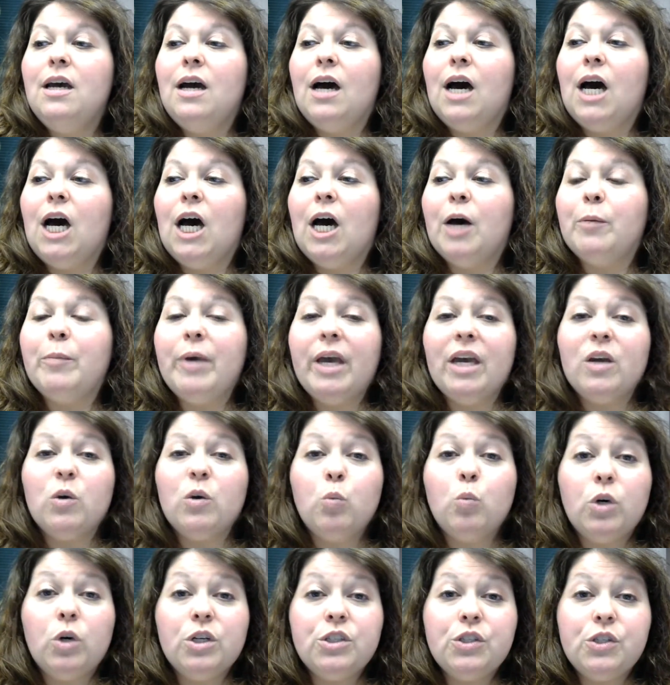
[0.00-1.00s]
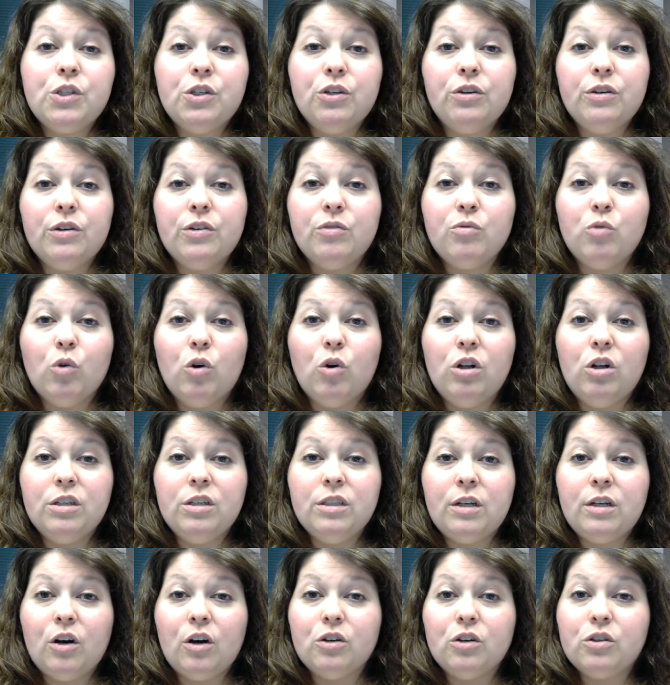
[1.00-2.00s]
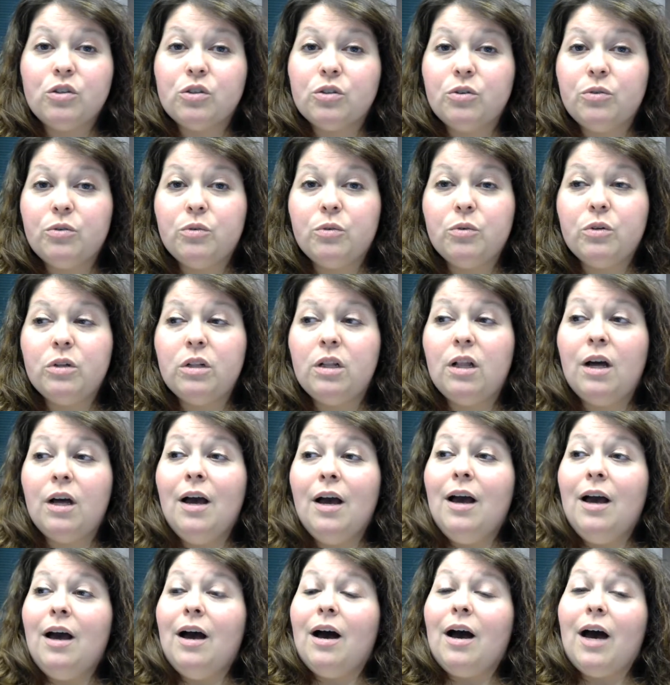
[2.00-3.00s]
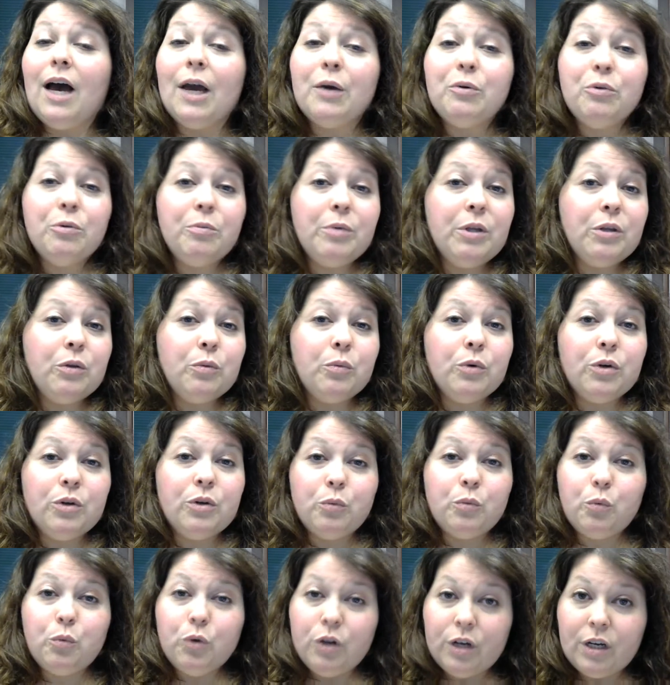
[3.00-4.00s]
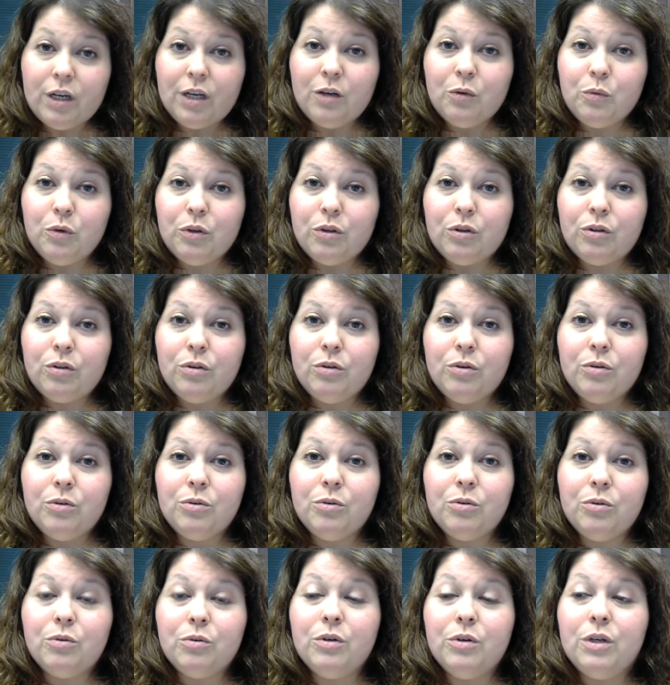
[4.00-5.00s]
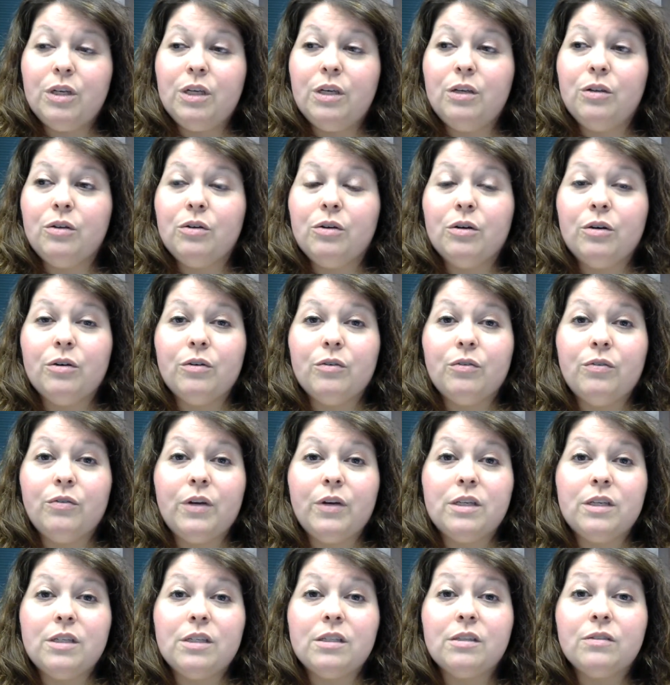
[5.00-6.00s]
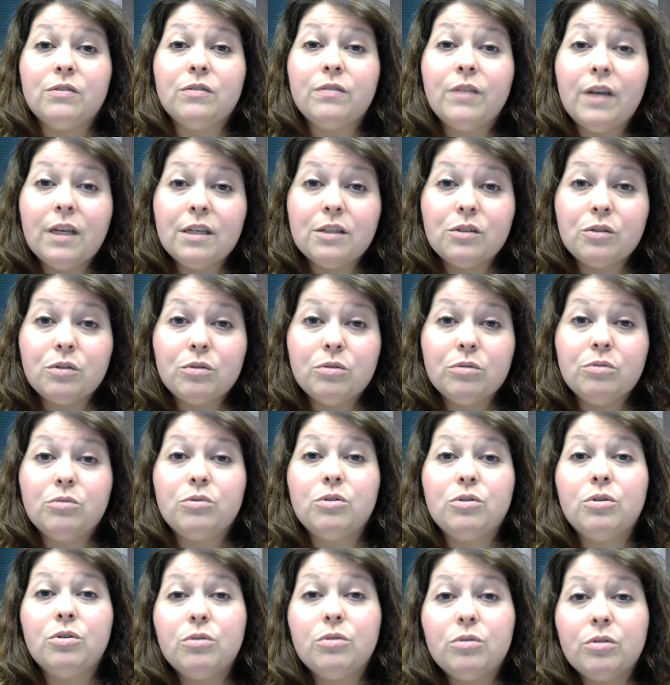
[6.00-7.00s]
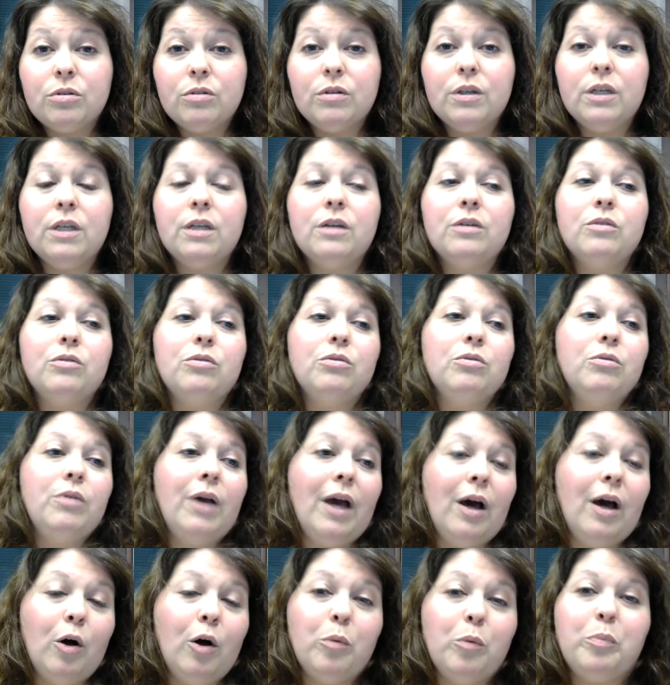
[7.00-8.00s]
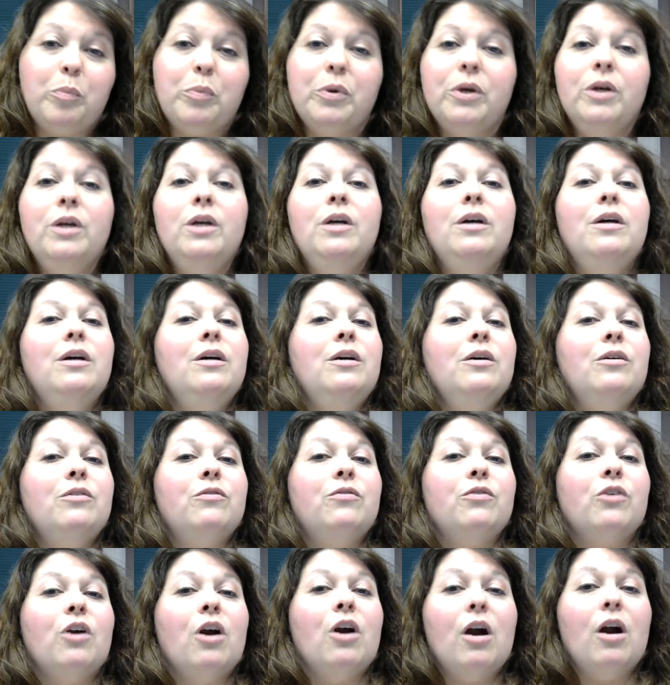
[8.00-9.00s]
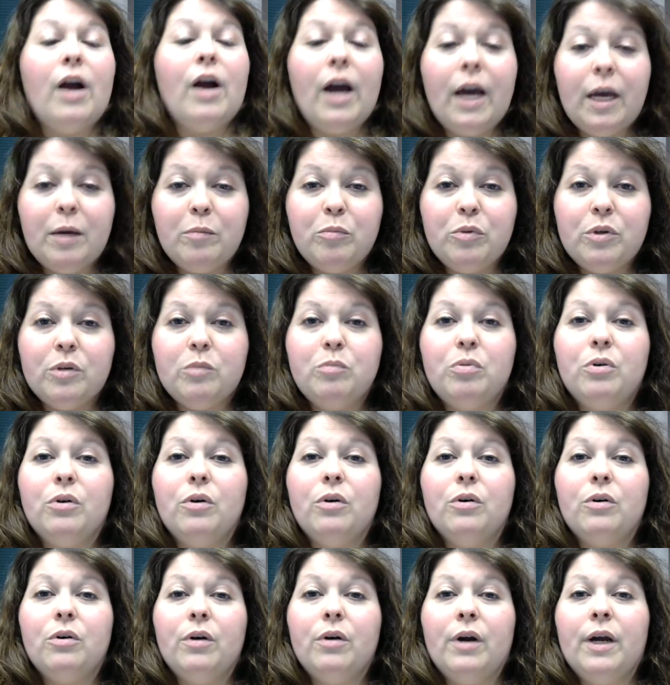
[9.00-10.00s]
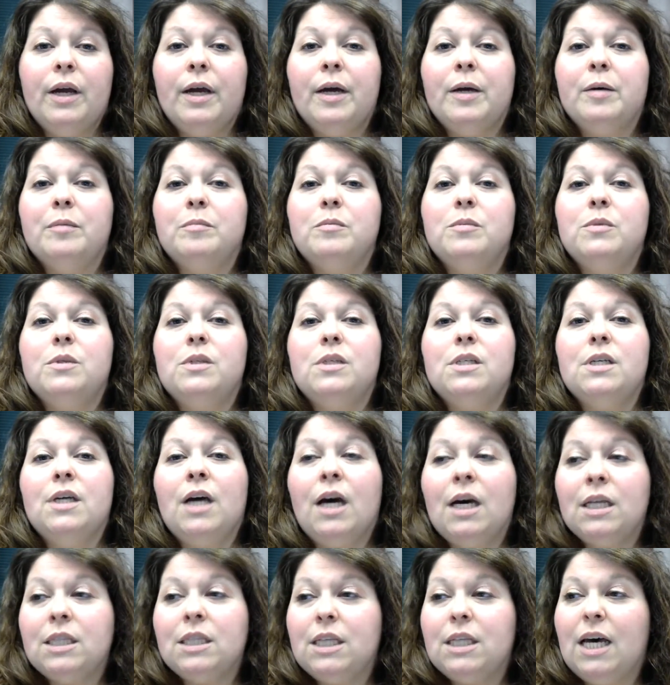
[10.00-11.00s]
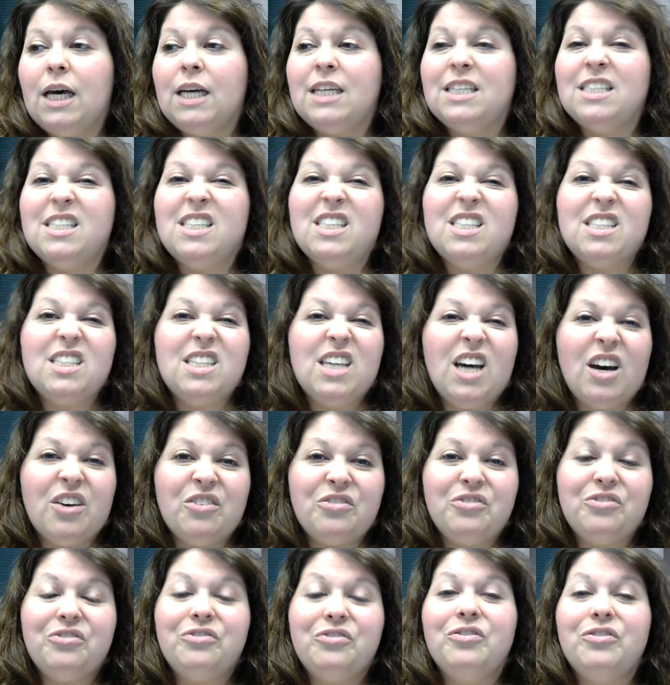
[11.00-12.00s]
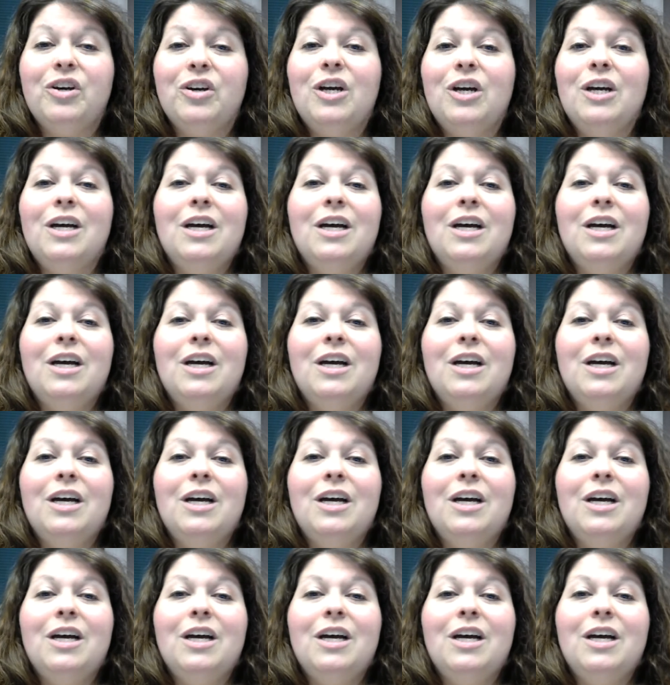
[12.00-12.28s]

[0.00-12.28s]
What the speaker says: And once you're enrolled in our school, I will be the one working with you either face-to-face, through tutoring, through help for our hybrid programs, the online stuff.